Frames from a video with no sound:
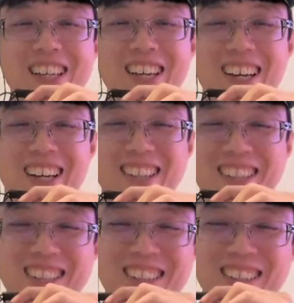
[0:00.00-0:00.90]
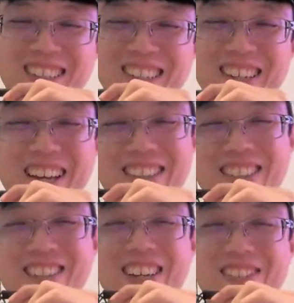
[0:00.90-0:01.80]
Yeah,
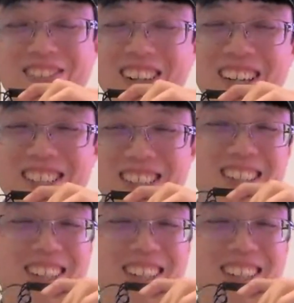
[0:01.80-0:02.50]
and direct flight.